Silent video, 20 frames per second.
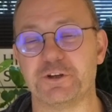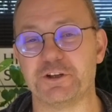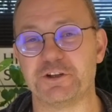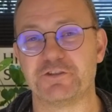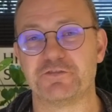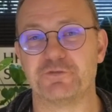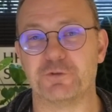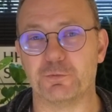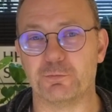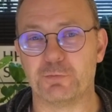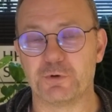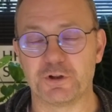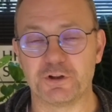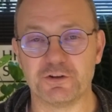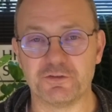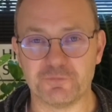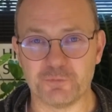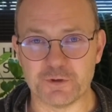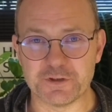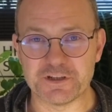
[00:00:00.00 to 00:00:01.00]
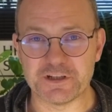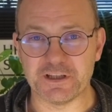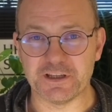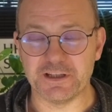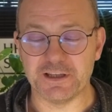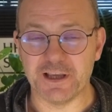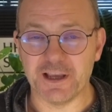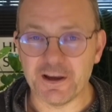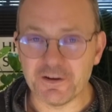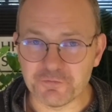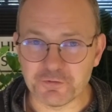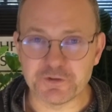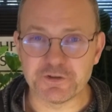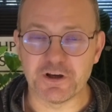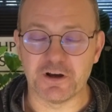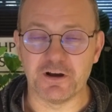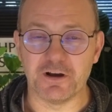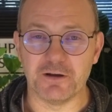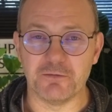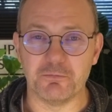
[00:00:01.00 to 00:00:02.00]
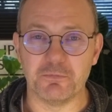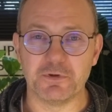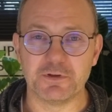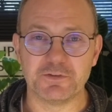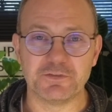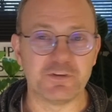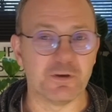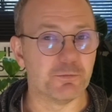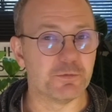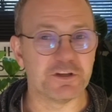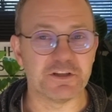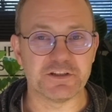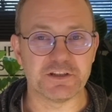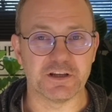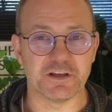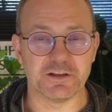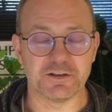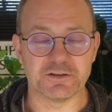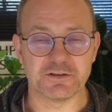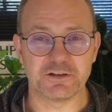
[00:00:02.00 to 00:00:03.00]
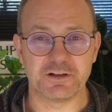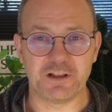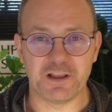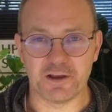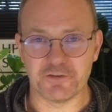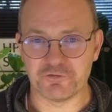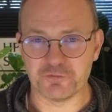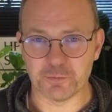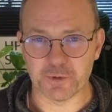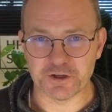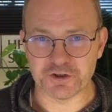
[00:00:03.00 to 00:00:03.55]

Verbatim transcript: for a bottle of whiskey every time somebody says CloudFormation